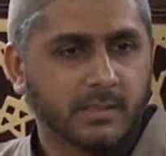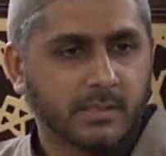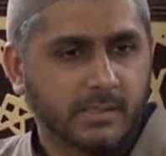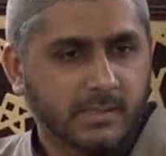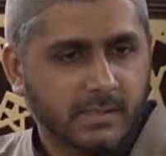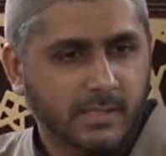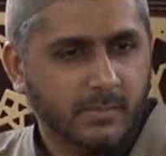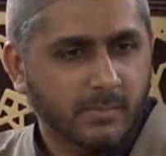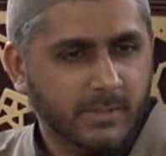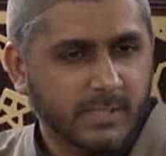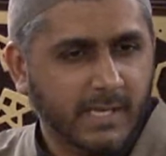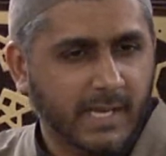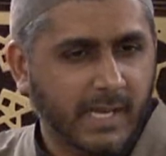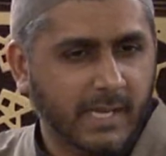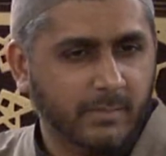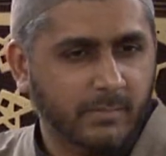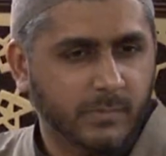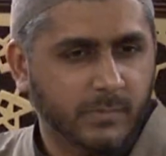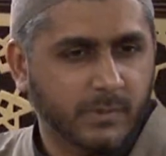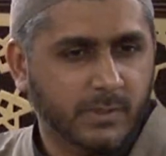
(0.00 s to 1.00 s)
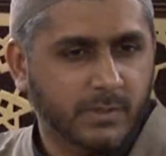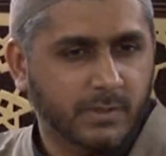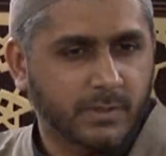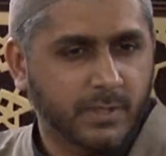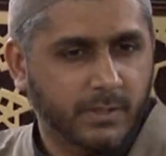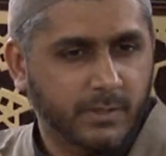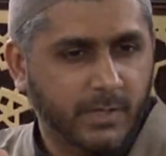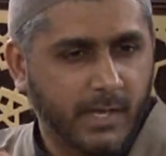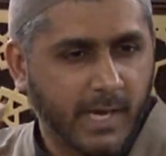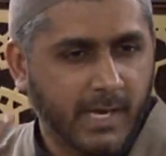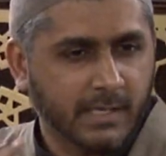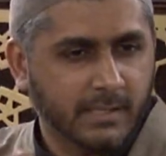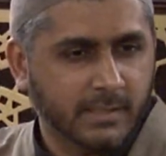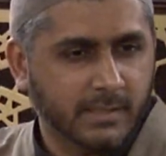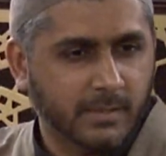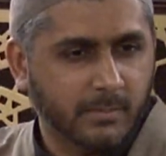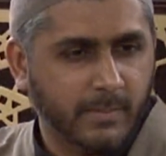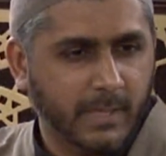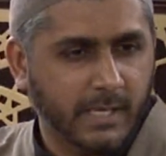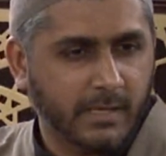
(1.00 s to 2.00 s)
Sometimes the
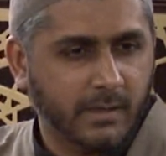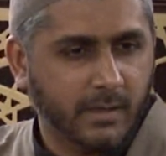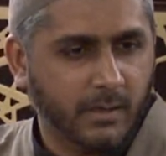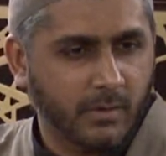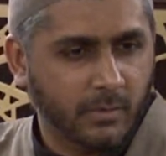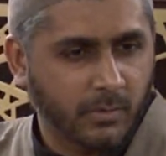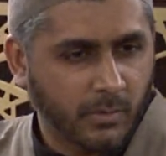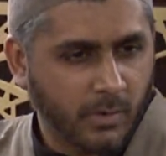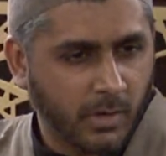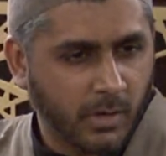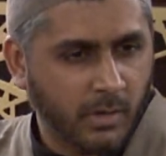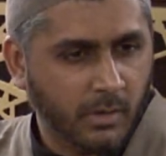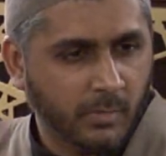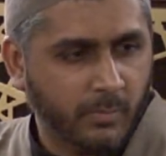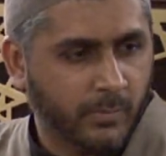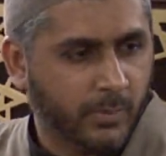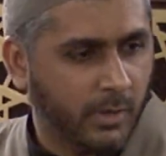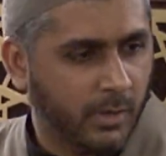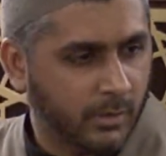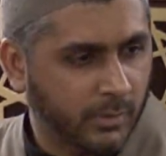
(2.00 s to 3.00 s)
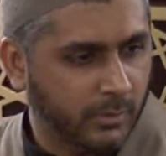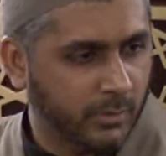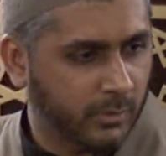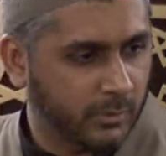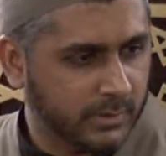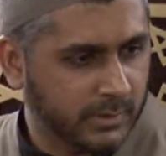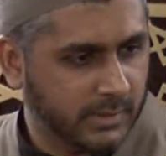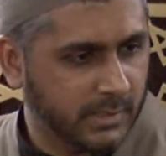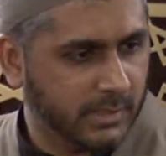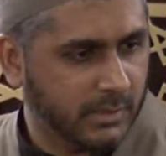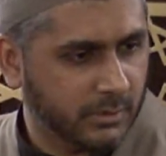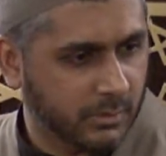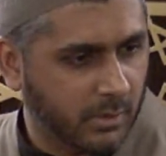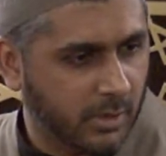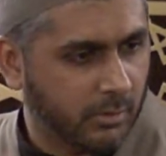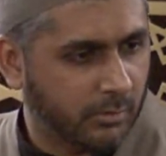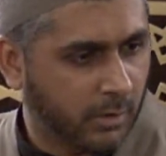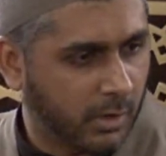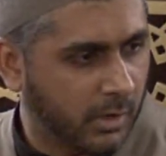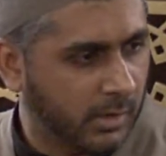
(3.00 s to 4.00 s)
doctor made a wrong prognosis
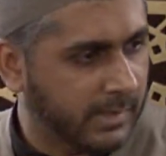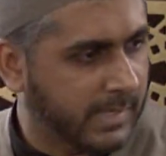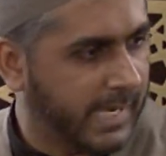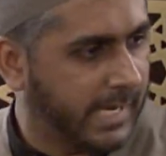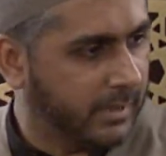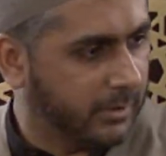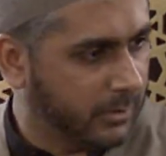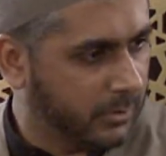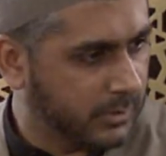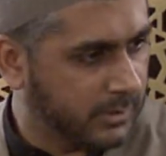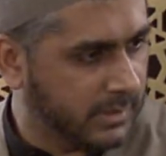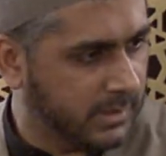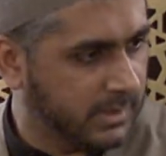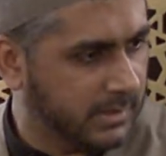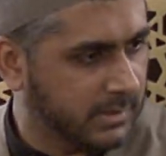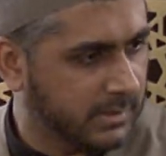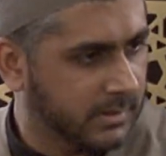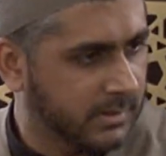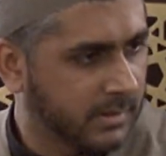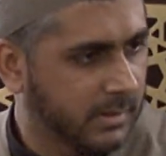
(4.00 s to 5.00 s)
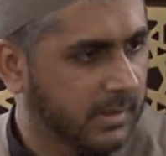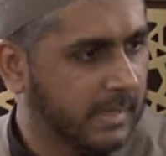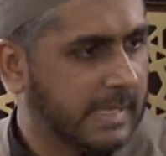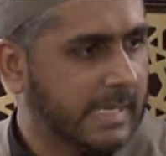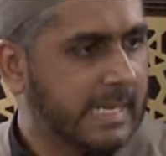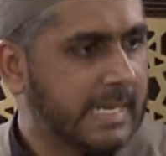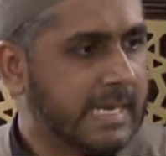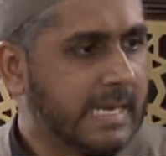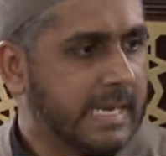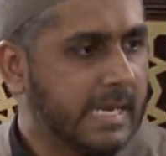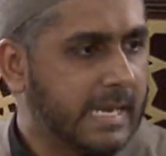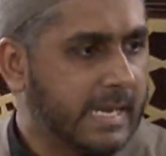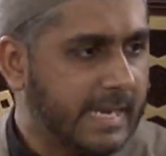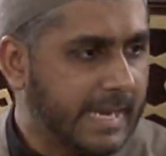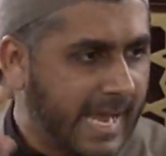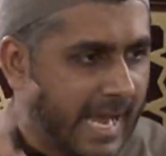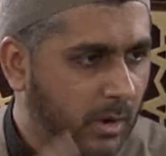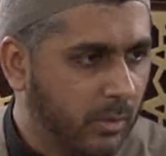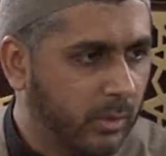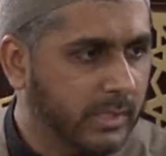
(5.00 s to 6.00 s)
or a wrong diagnosis.
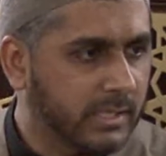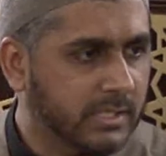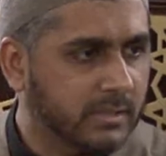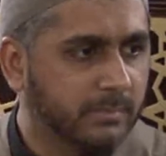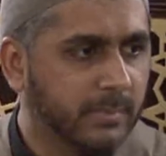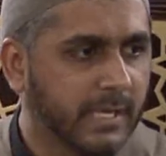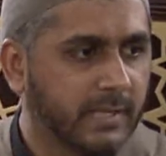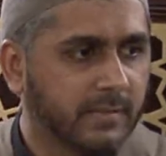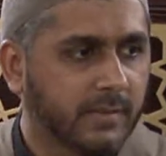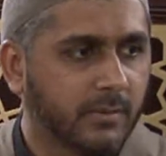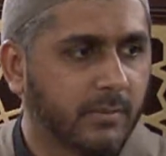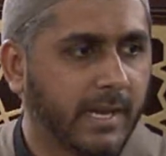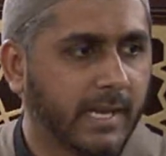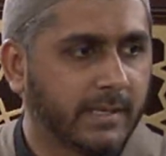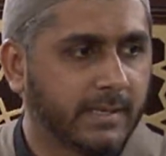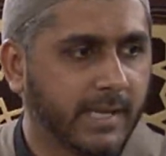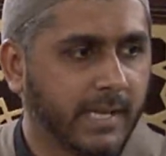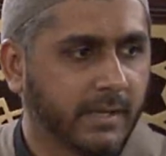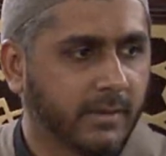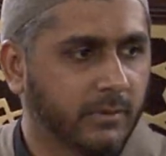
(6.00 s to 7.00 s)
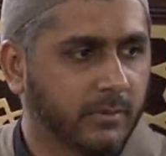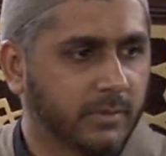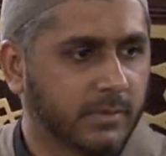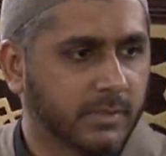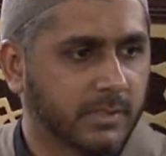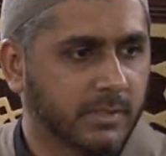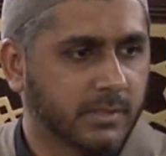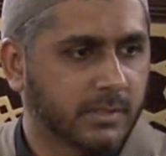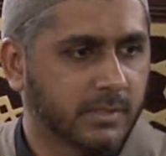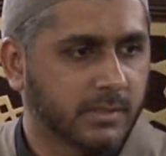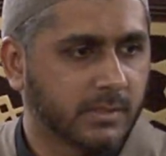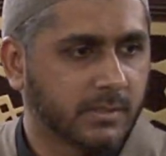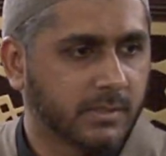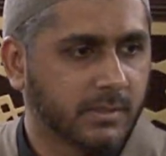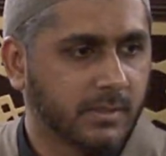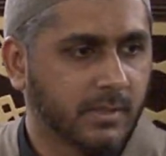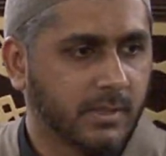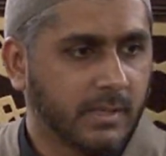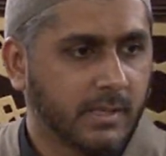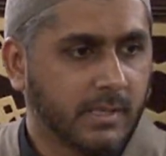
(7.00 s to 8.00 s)
Now he's made the right diagnosis.
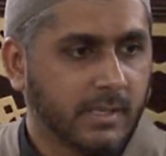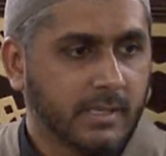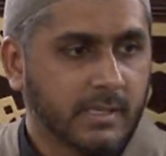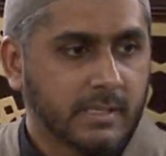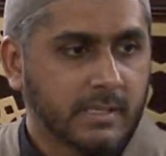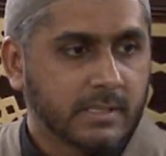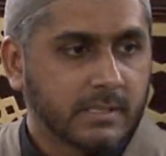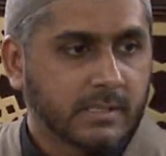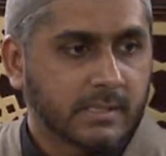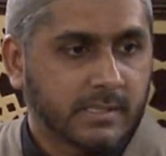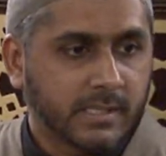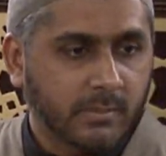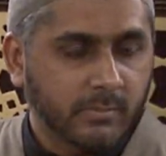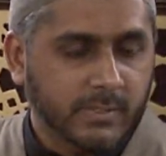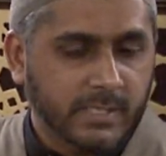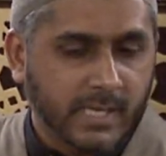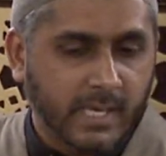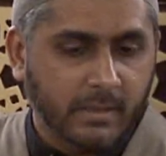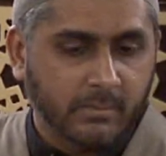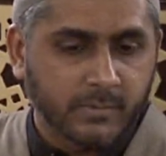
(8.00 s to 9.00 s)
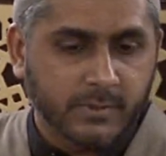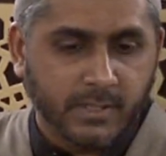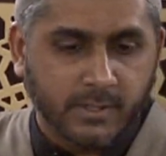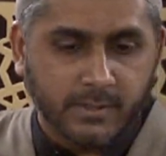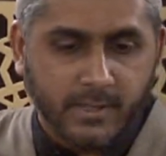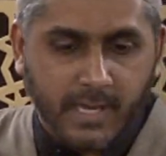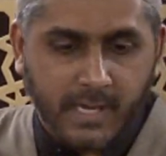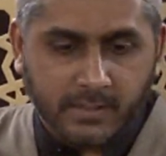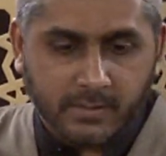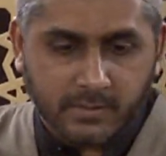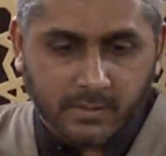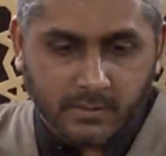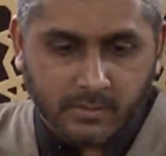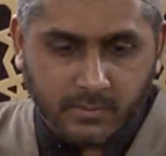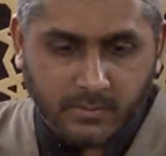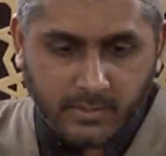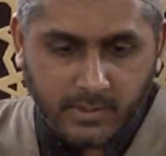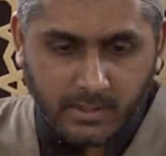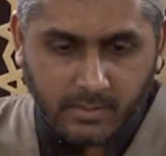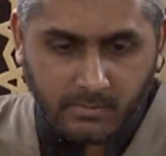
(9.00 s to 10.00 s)
Sometimes the doctor
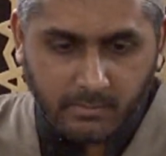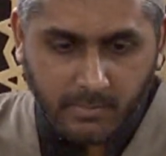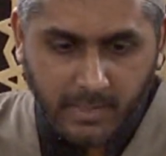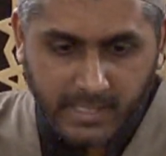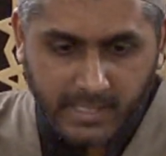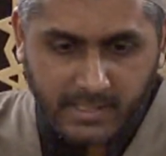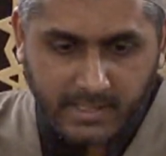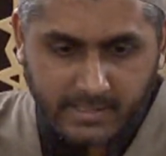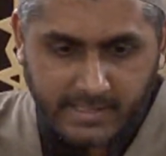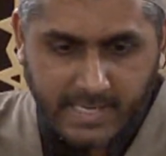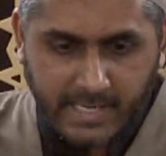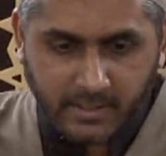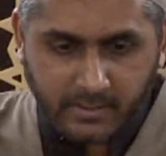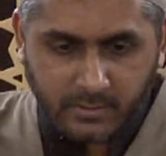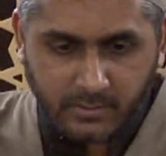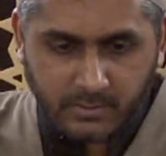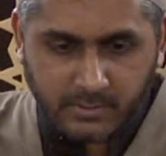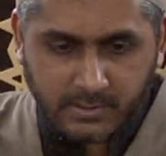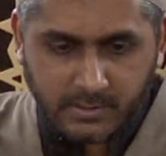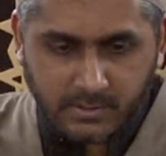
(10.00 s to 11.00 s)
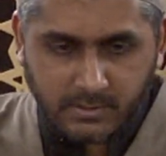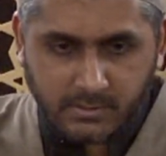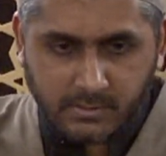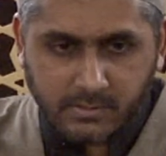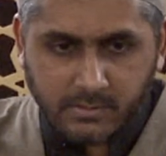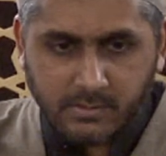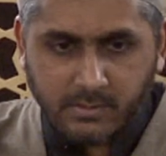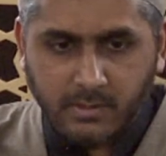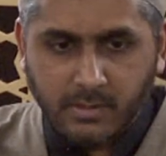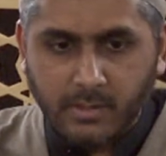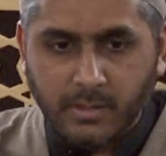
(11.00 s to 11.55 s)
couldn't make a diagnosis.